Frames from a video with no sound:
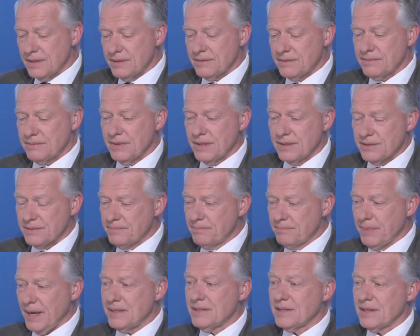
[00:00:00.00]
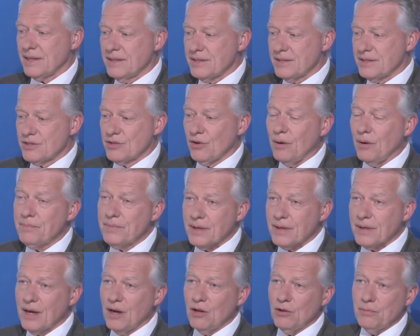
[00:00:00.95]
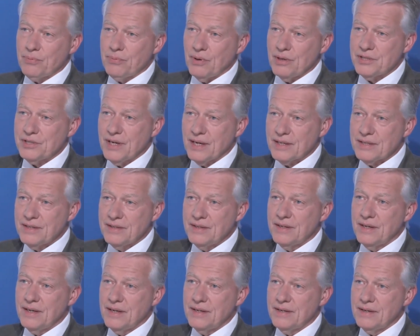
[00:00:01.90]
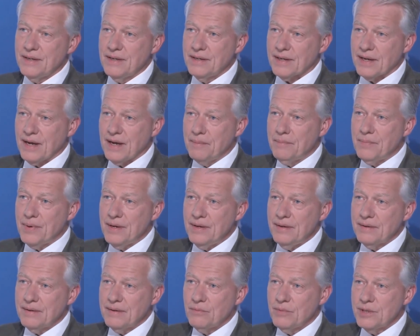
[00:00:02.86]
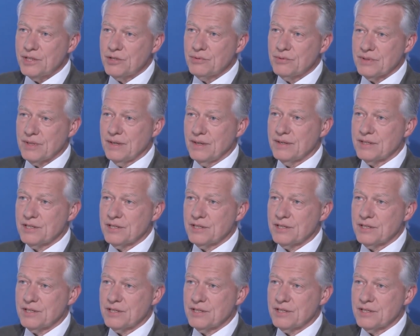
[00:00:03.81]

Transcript: has, has, basically stopped the coal project in, in, in Cumbria, yeah. which was a